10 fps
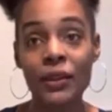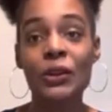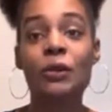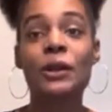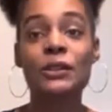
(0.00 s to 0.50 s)

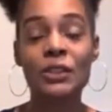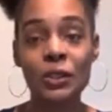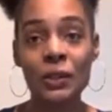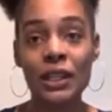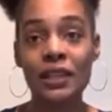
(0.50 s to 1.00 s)
You are
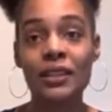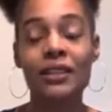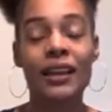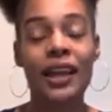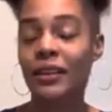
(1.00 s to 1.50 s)
doing,
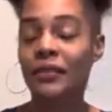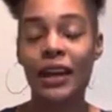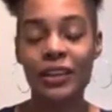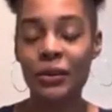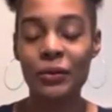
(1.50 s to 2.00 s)

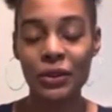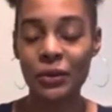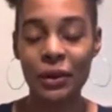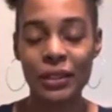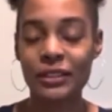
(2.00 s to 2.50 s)
you
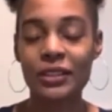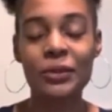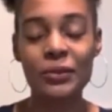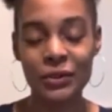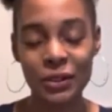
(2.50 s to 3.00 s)

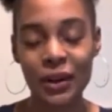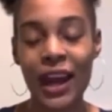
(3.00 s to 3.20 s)
are